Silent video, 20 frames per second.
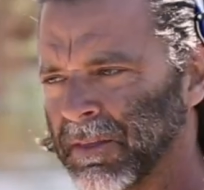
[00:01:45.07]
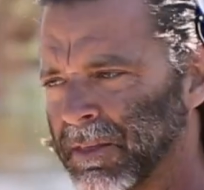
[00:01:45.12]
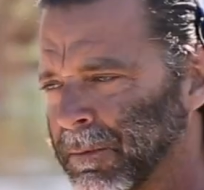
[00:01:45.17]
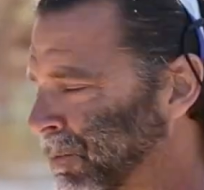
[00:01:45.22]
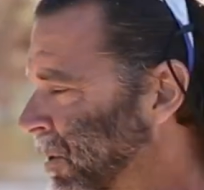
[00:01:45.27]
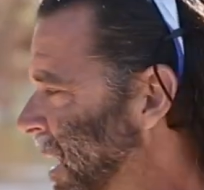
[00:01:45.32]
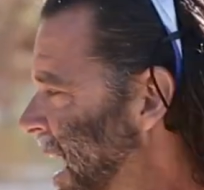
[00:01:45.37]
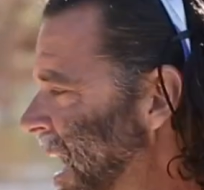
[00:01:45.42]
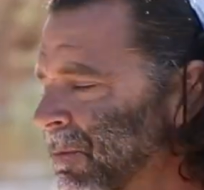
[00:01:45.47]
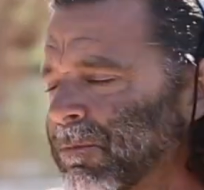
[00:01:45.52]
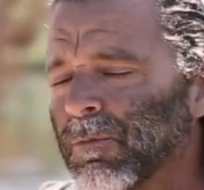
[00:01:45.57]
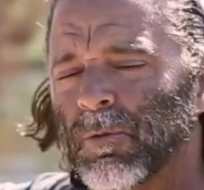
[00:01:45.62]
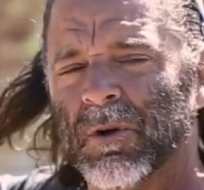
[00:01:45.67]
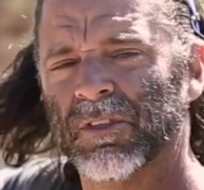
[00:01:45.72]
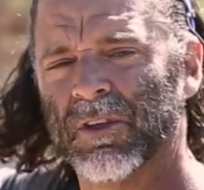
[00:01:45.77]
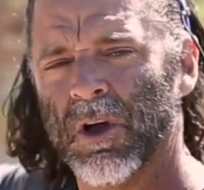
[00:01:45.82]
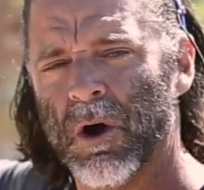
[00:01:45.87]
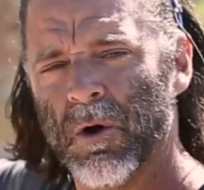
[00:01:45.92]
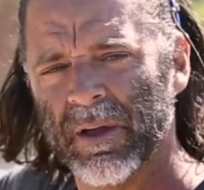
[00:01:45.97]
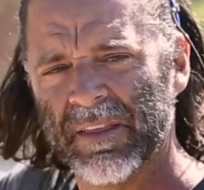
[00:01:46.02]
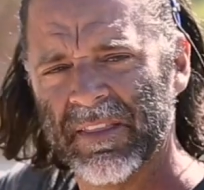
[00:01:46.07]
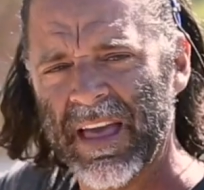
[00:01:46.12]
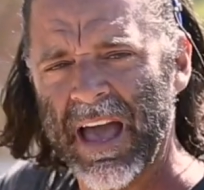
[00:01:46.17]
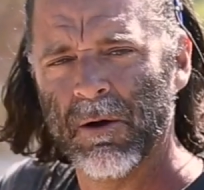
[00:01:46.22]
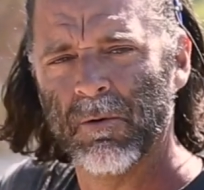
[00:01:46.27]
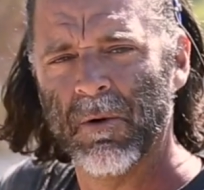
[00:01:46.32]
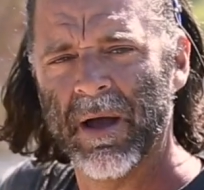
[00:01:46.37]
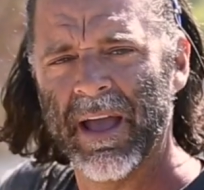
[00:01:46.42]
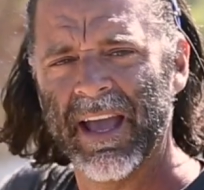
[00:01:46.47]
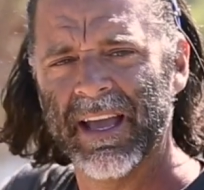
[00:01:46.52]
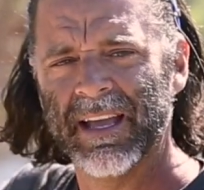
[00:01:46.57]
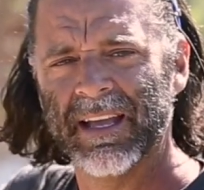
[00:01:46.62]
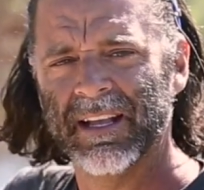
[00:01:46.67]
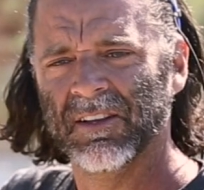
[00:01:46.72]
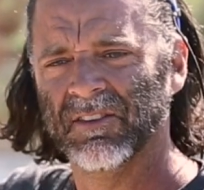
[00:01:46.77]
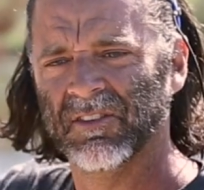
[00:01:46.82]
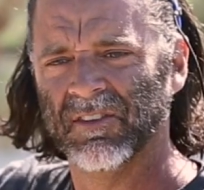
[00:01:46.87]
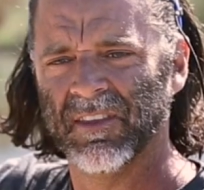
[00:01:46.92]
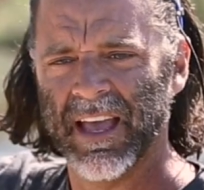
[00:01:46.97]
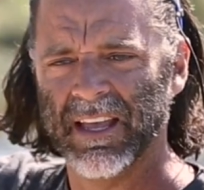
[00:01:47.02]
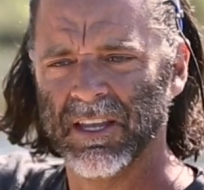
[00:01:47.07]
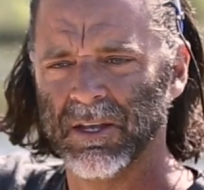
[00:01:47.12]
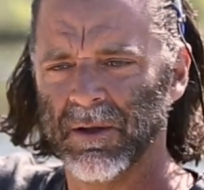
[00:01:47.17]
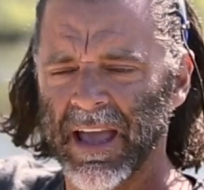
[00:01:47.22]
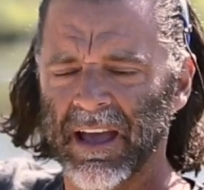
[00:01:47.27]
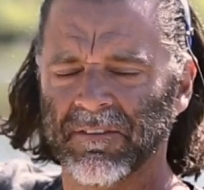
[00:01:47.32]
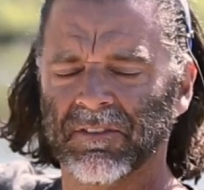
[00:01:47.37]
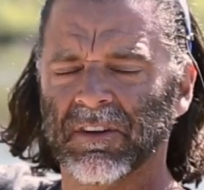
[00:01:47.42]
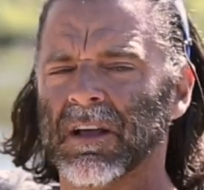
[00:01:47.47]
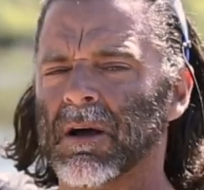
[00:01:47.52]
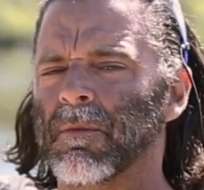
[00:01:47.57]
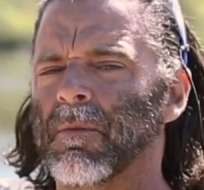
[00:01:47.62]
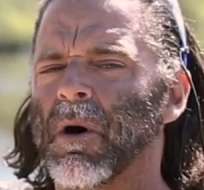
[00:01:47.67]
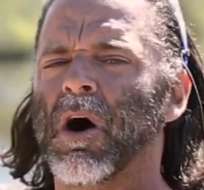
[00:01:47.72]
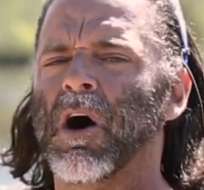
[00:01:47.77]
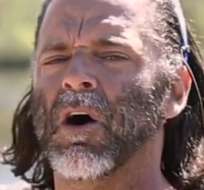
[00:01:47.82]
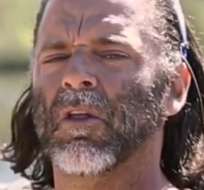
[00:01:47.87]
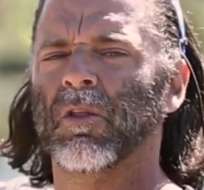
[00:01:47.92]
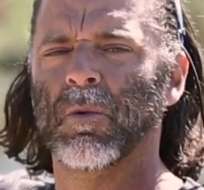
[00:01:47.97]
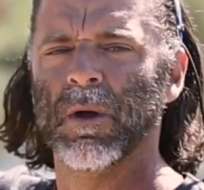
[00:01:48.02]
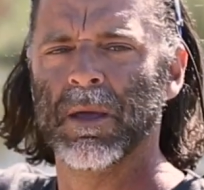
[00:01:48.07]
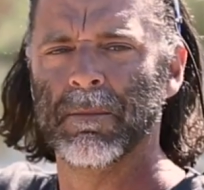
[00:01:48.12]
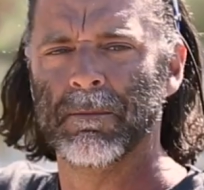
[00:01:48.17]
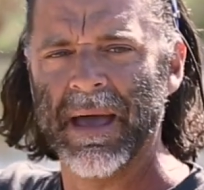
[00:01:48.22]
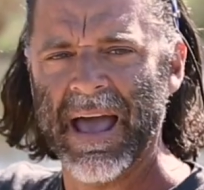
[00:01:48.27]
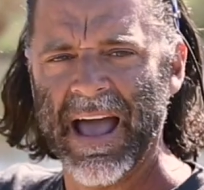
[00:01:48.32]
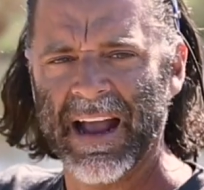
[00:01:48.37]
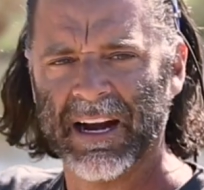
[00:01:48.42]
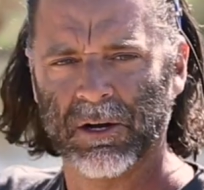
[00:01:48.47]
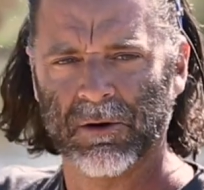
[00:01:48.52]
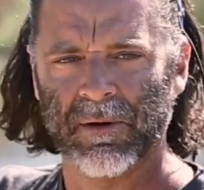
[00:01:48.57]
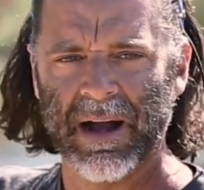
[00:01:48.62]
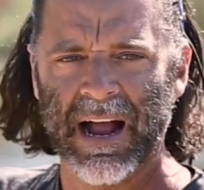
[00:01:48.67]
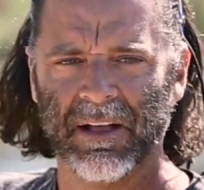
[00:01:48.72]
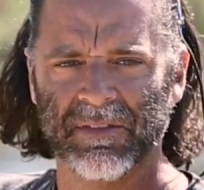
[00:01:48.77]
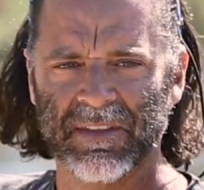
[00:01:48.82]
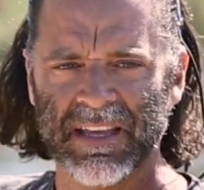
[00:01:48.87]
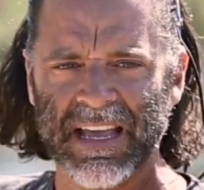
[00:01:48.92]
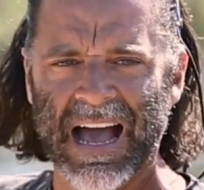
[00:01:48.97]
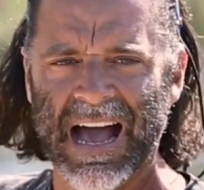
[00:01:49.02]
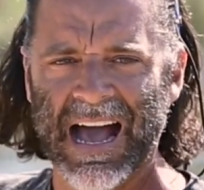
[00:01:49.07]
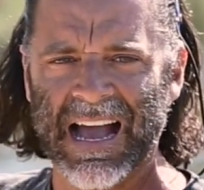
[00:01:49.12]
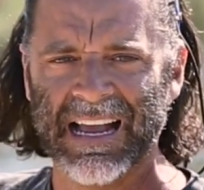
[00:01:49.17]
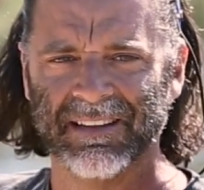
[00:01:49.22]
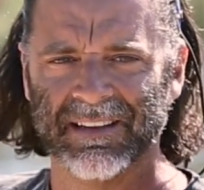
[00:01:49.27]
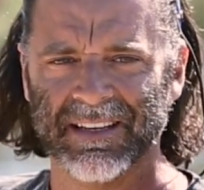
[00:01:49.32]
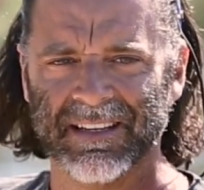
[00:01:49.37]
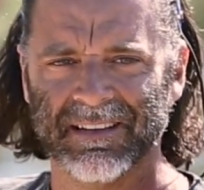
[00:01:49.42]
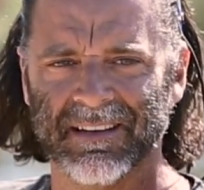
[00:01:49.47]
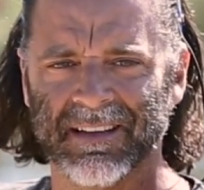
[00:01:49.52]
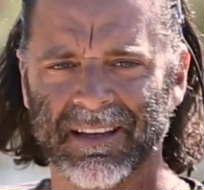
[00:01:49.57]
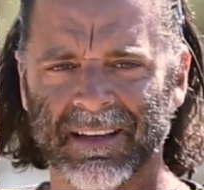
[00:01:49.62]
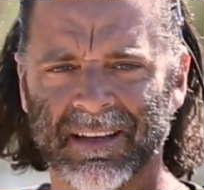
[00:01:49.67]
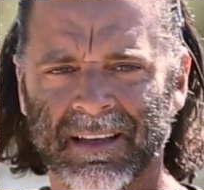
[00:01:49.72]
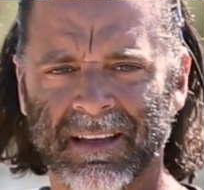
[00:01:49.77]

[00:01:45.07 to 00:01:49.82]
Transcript: The problem with going that way is that you have to come all the way back around the island